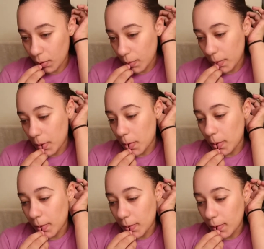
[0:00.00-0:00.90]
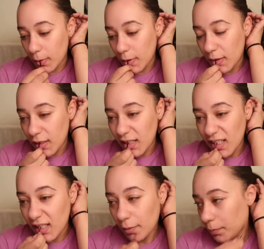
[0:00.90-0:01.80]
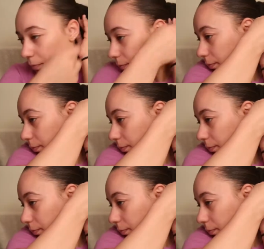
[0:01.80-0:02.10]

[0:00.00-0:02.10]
Nothing is said.